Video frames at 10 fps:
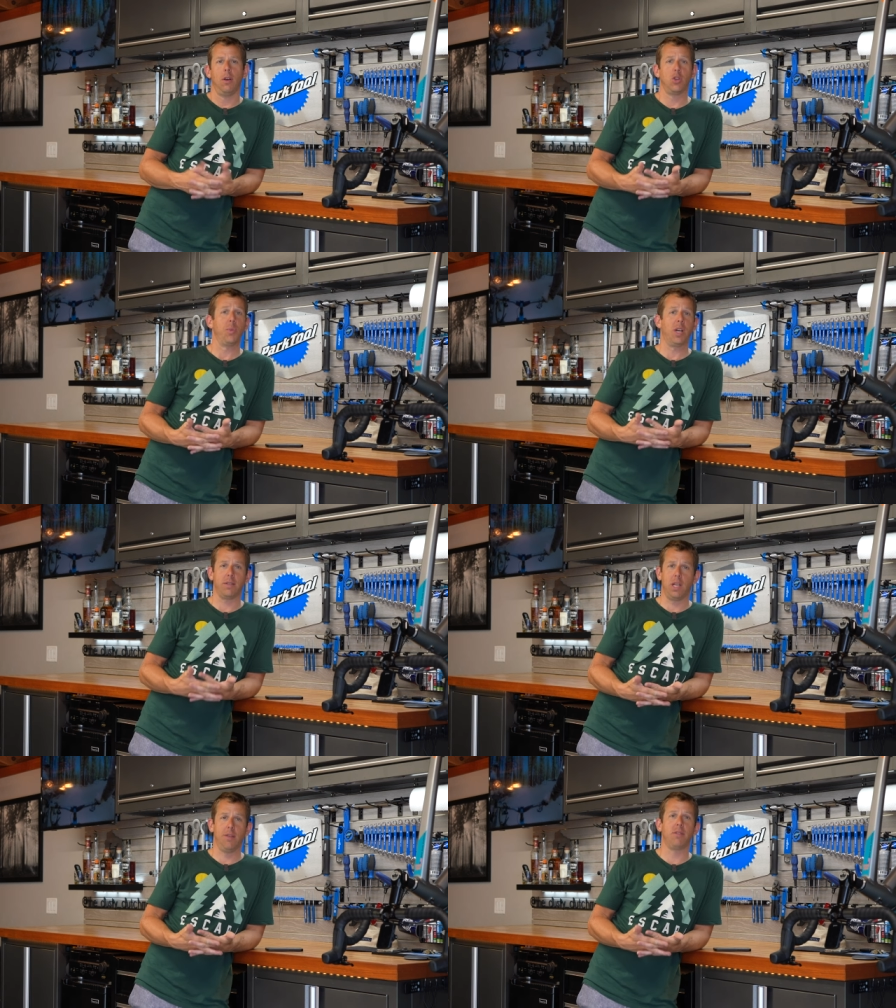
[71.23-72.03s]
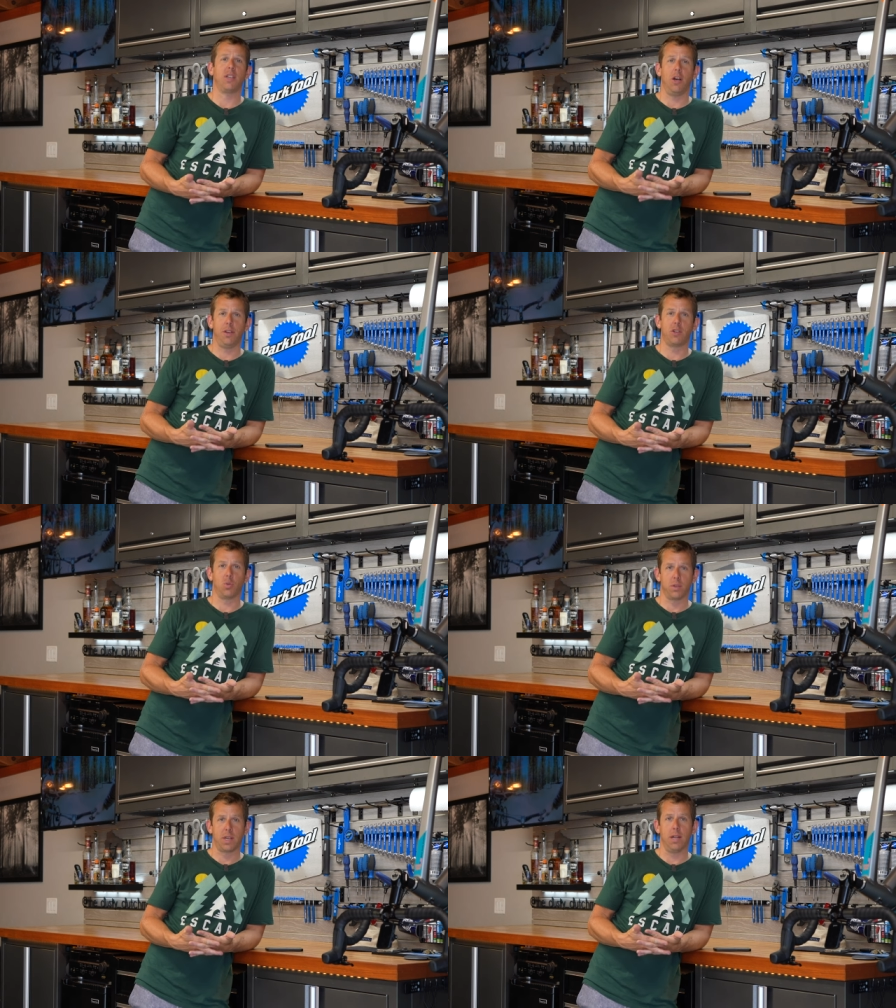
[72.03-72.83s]
So because I live in southeastern
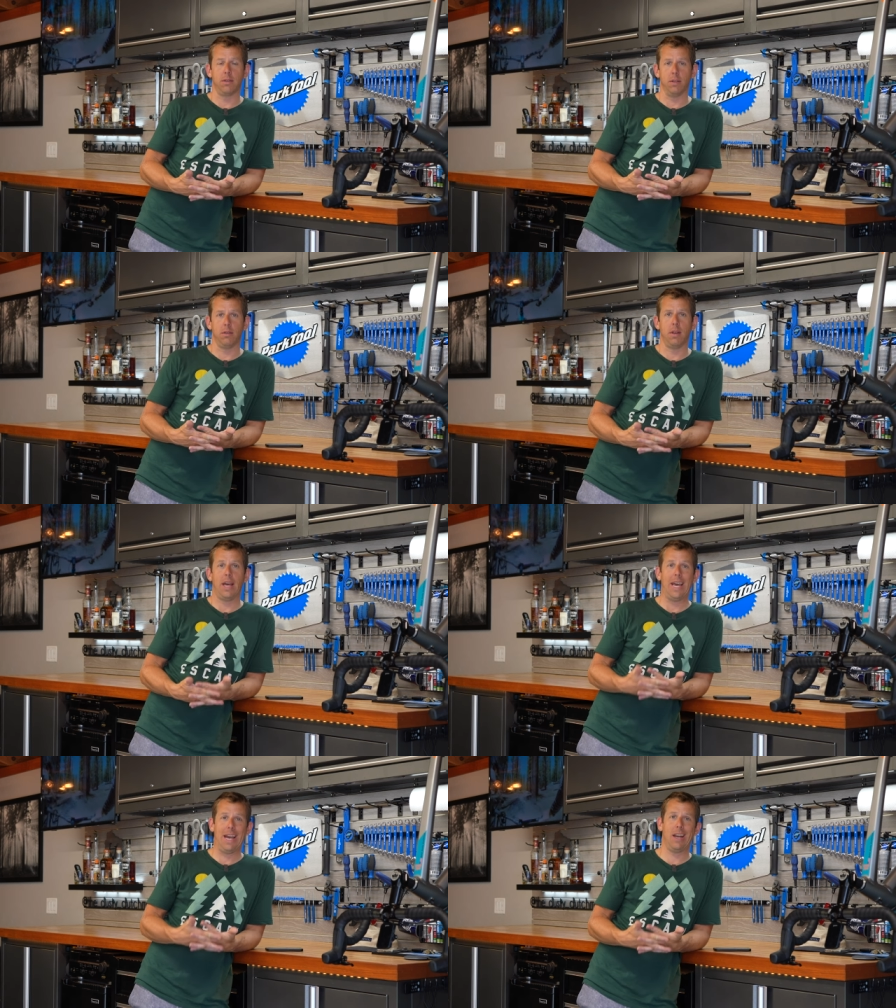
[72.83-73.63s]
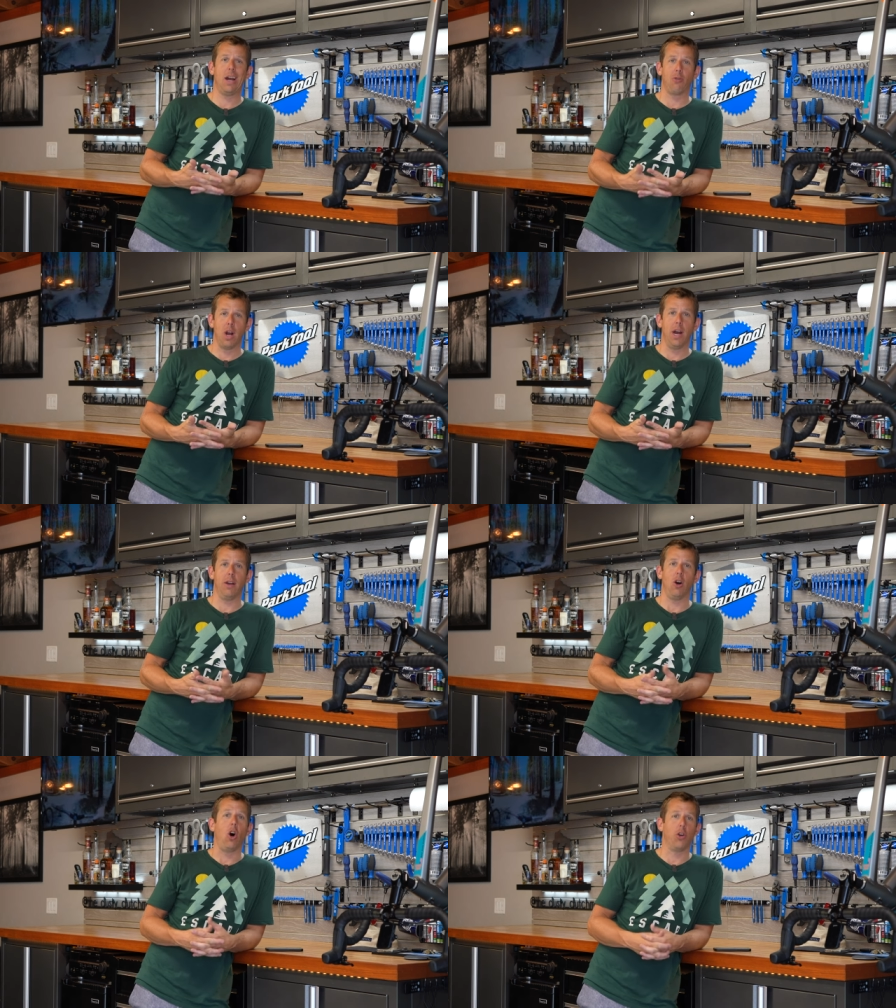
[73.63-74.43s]
Wisconsin, and I
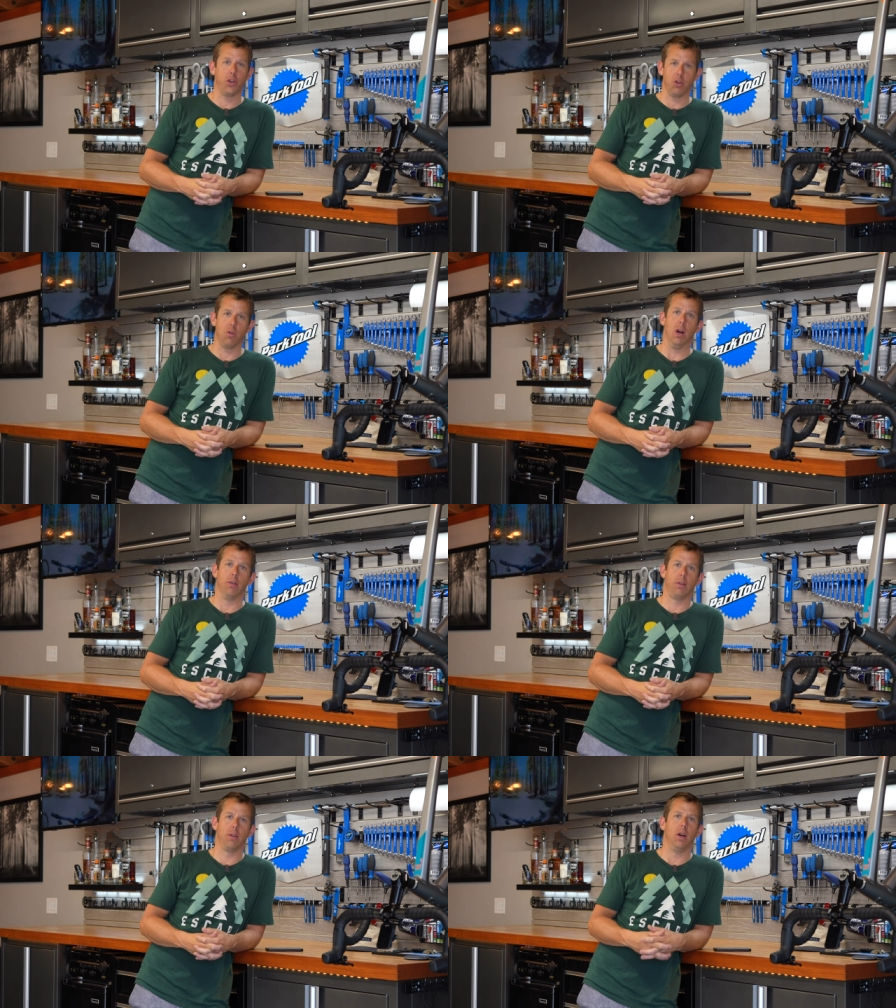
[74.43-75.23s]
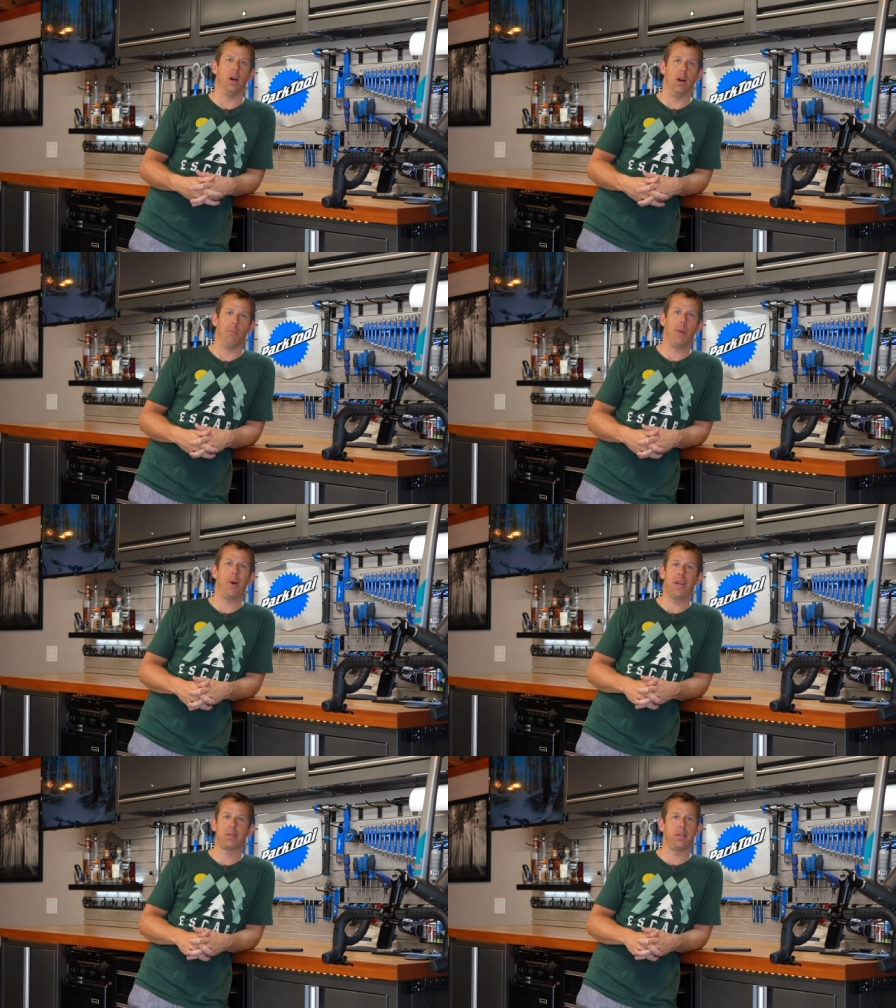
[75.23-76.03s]
ride all year round, uh, my
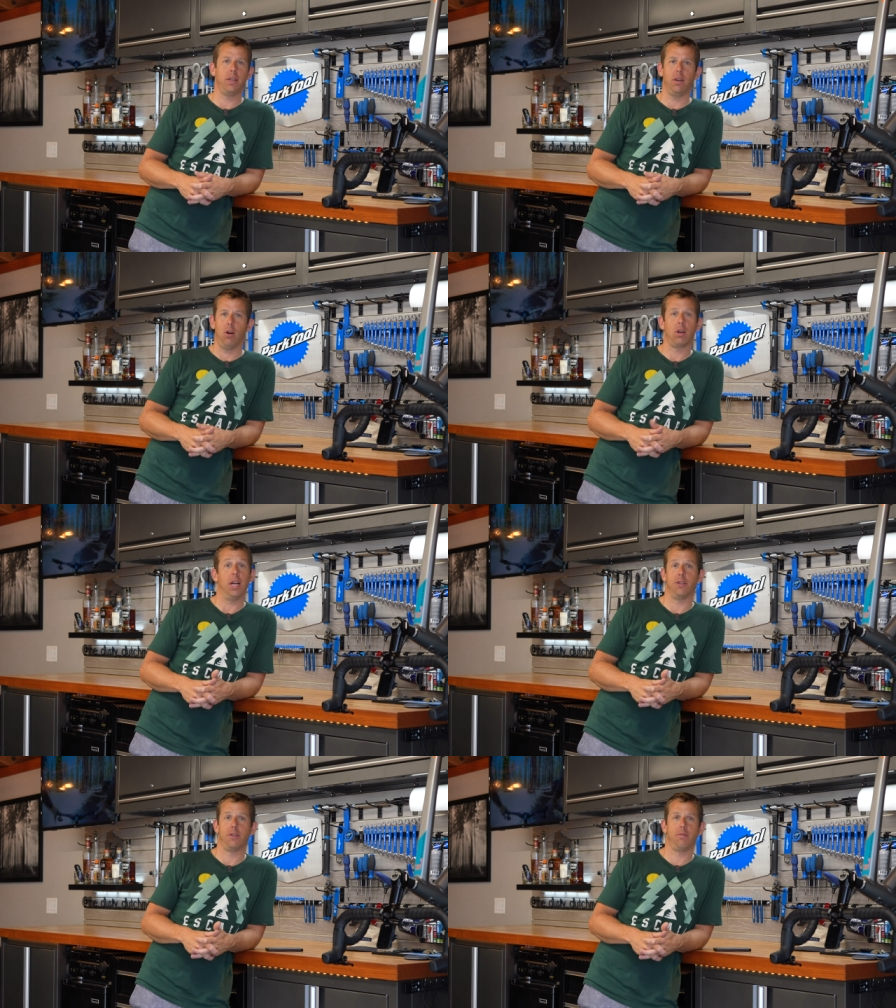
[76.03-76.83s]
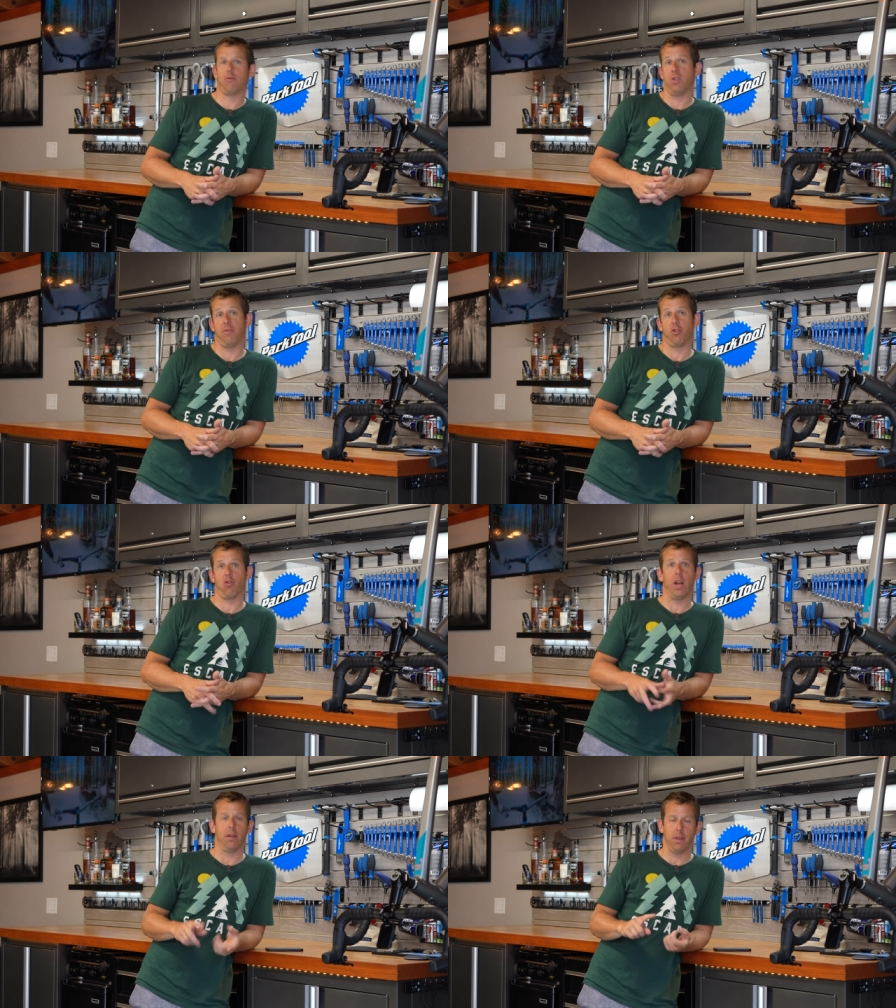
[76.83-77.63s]
bikes see all kinds of different
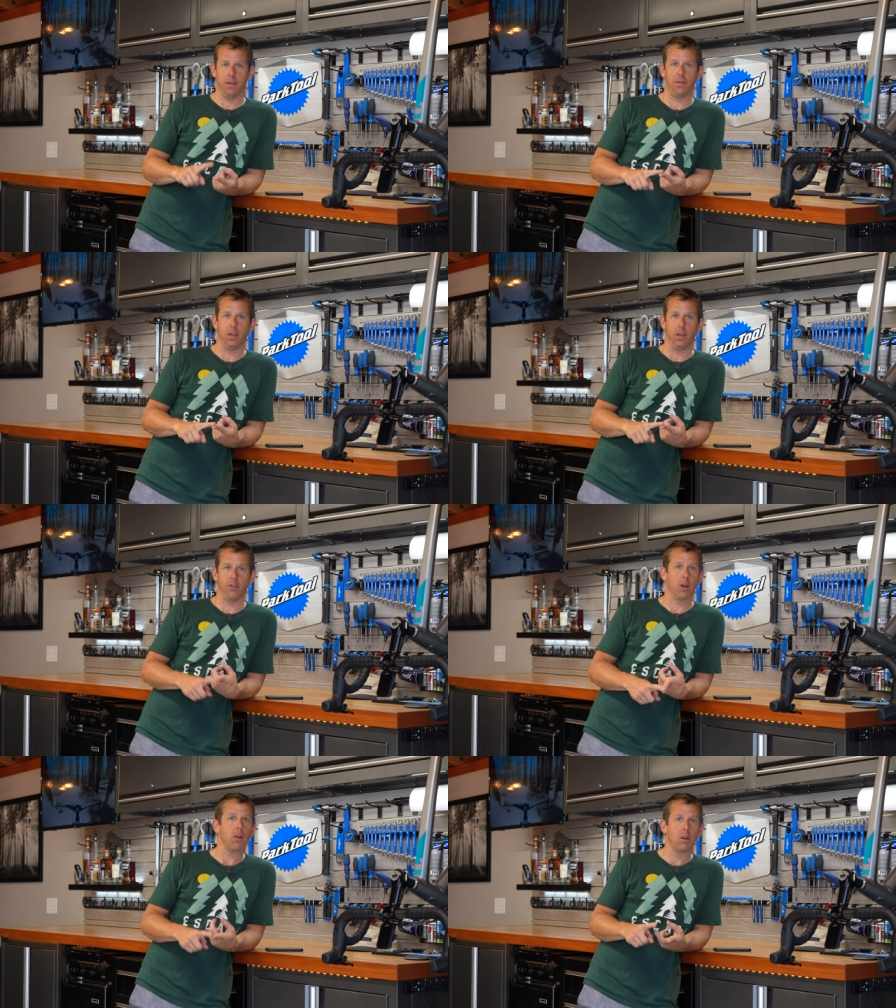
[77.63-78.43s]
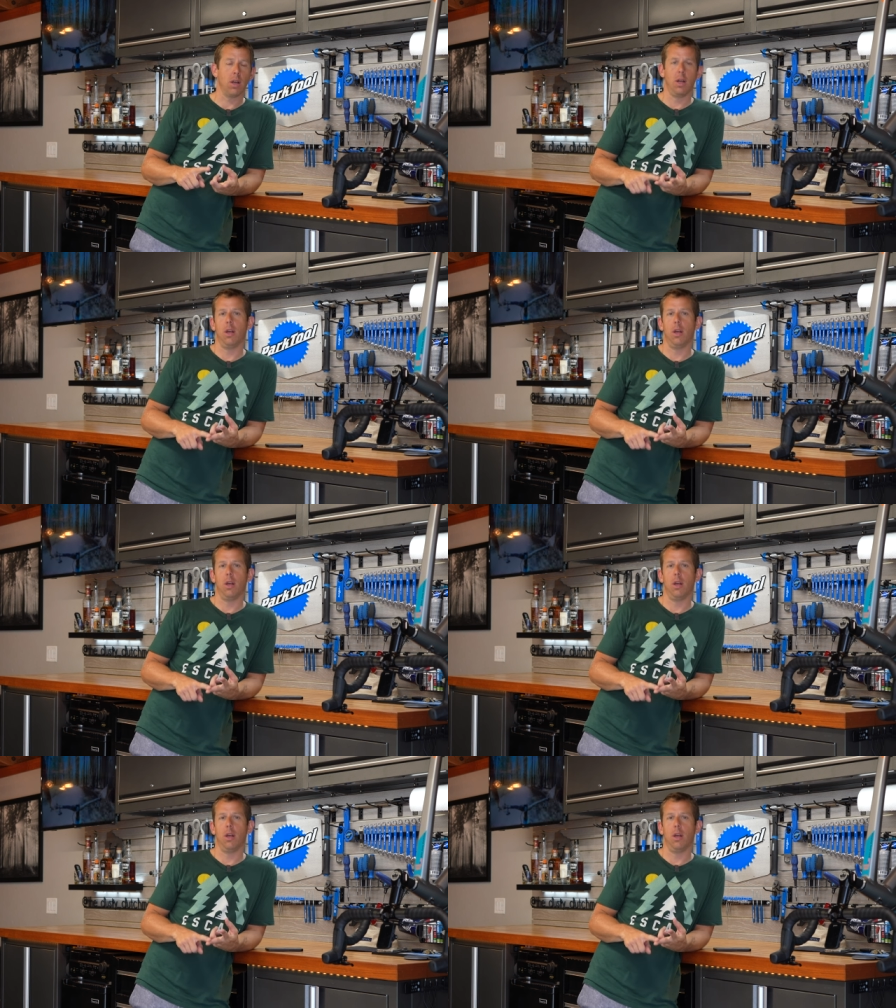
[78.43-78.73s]
terrain. They see dirt,